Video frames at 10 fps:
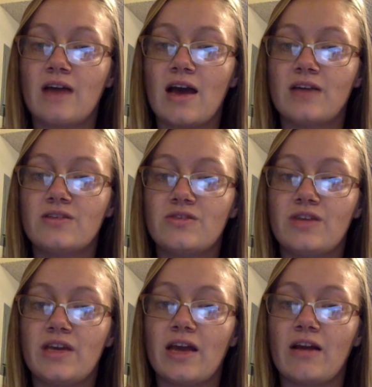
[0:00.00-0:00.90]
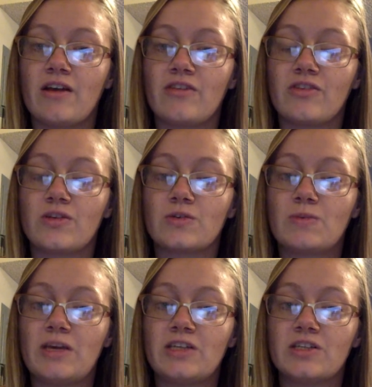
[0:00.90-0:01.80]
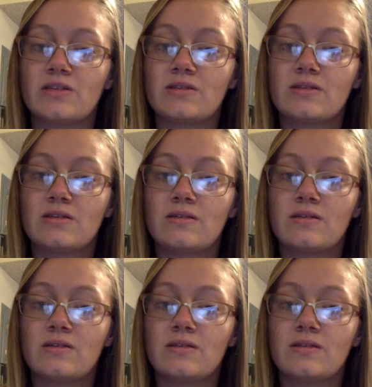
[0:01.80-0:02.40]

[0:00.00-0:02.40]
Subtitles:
on duty caring for those patients.